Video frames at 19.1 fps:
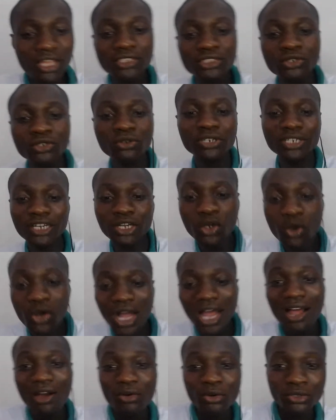So the
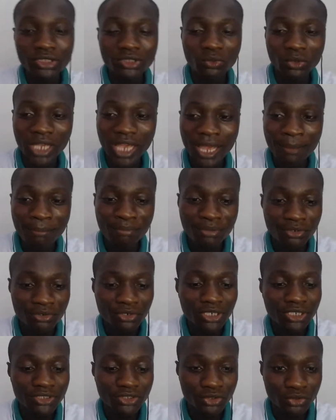local host will help
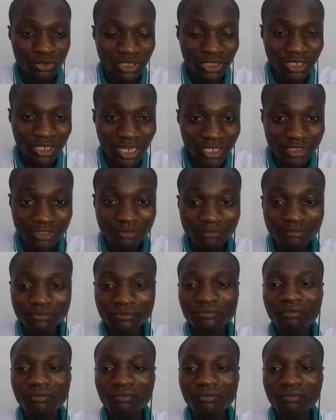you in doing that.